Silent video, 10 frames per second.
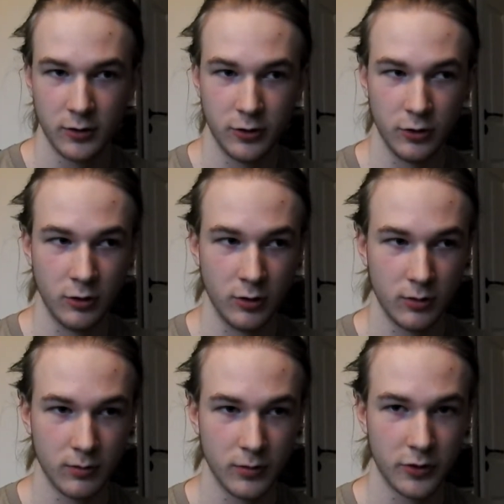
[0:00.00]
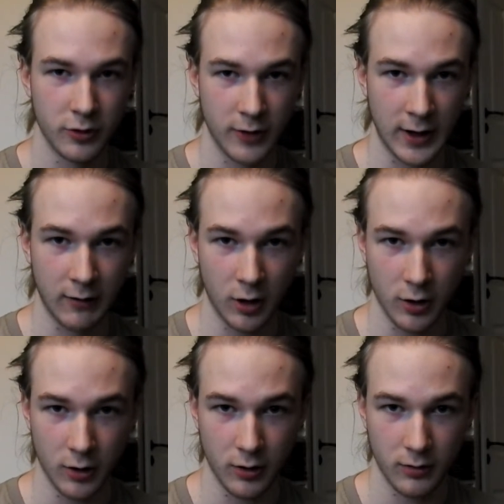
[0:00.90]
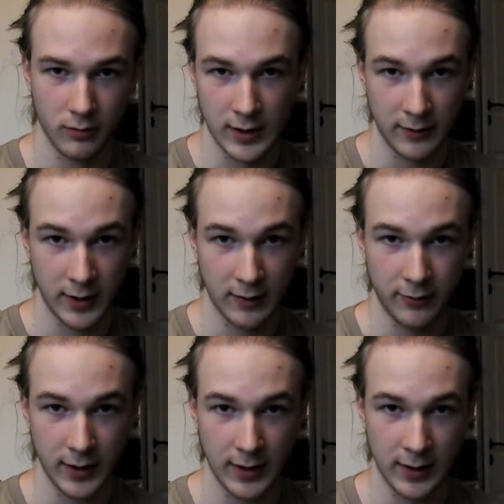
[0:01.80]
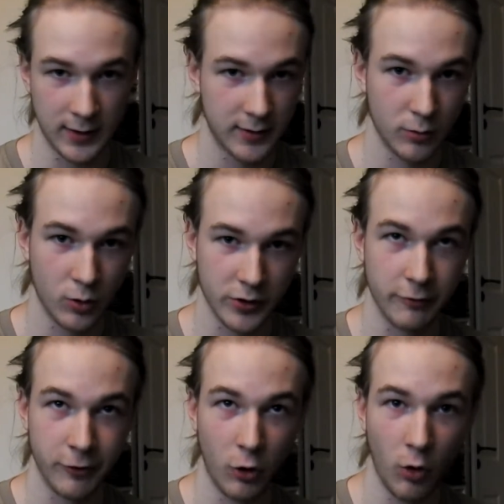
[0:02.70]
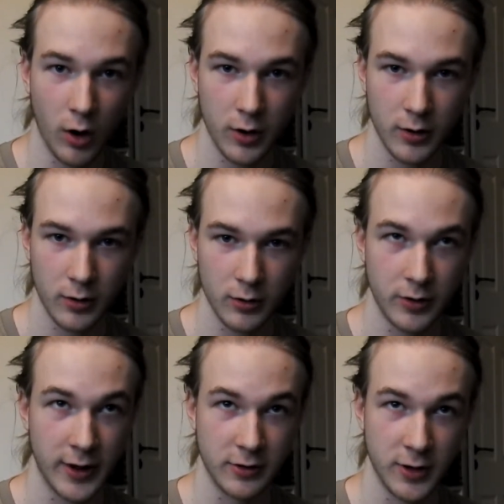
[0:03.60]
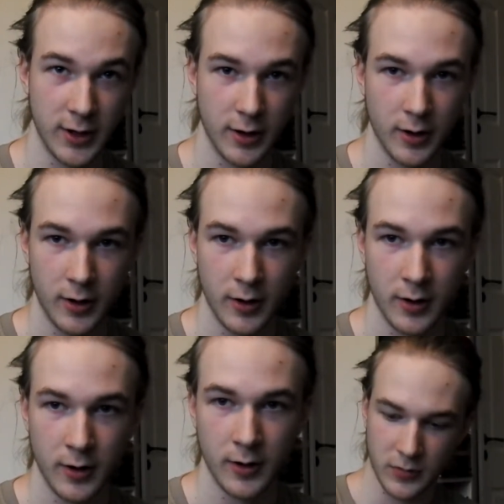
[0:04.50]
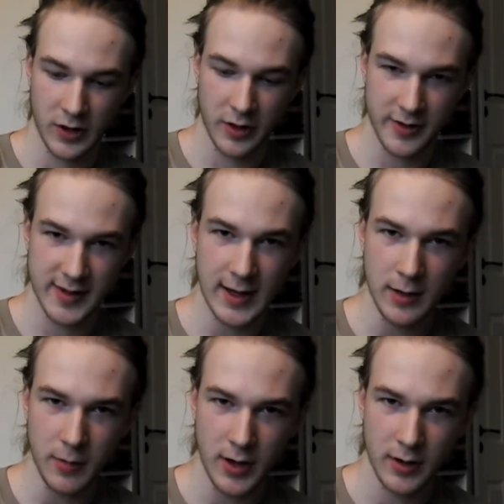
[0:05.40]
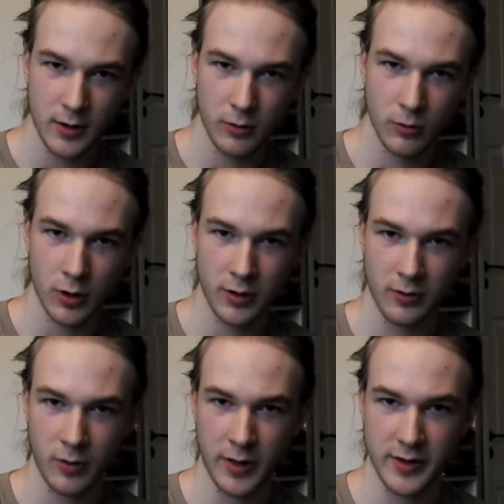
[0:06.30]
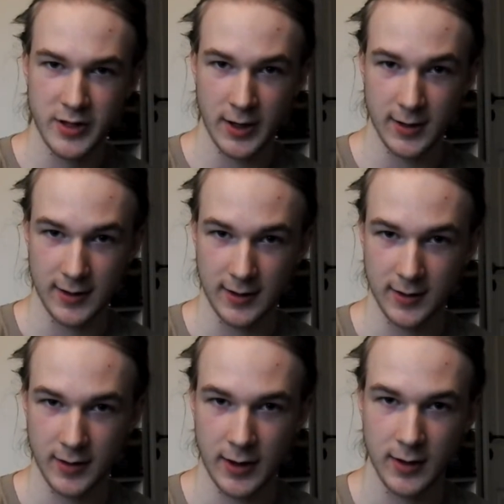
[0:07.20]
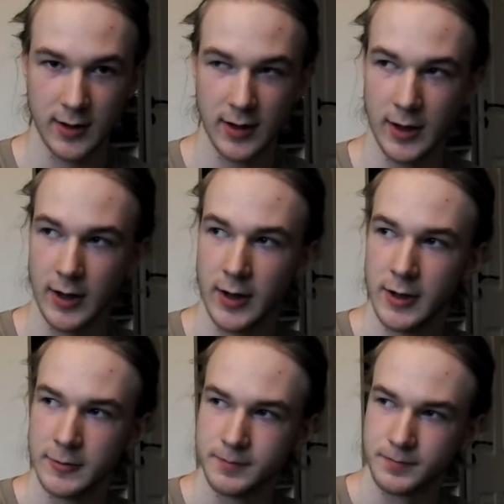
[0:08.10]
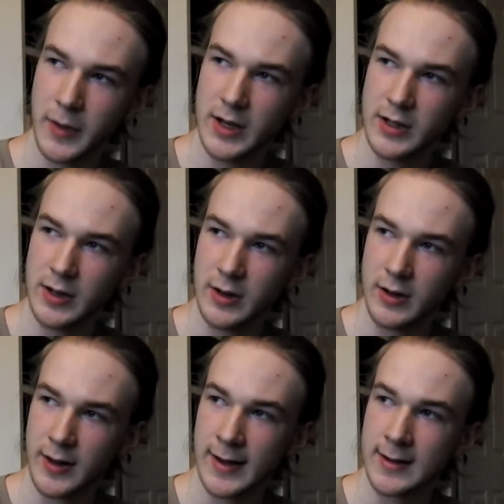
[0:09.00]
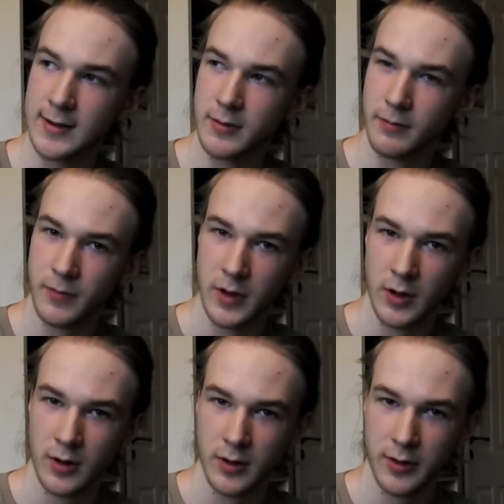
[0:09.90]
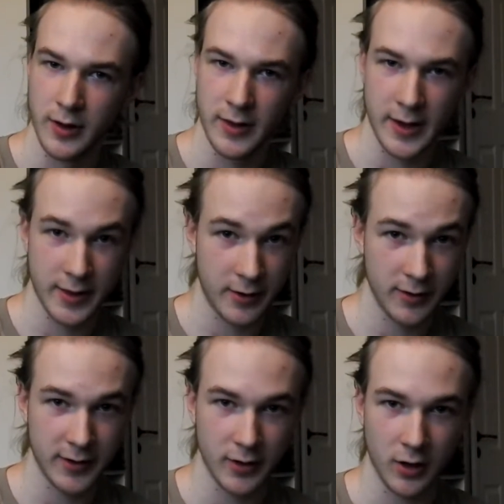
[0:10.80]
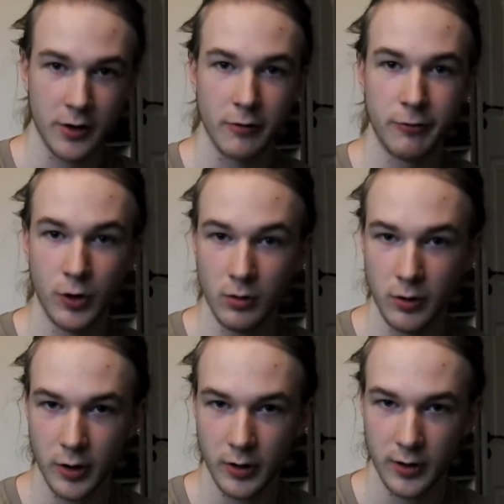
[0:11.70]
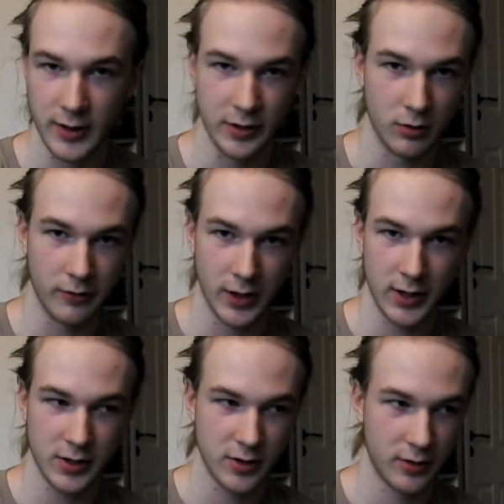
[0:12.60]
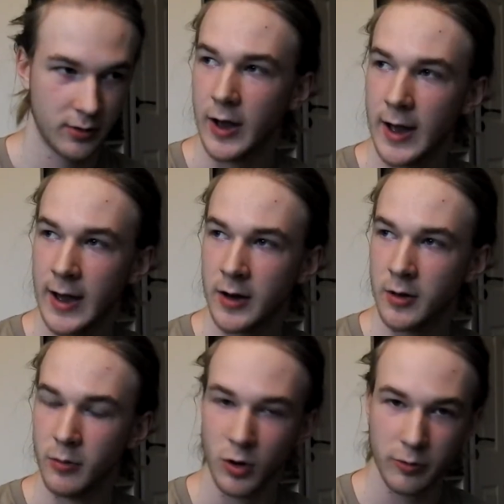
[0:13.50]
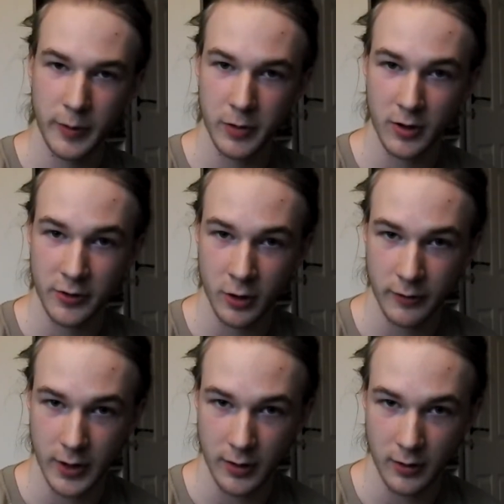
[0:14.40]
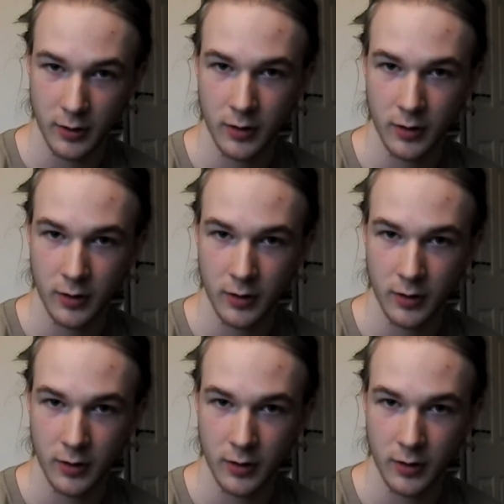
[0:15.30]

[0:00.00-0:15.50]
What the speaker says: to survive longer, even if it was a flaw that you did. The same works with genetics and DNA. Imagine that there isn't a lot of food in your village and most people are starving.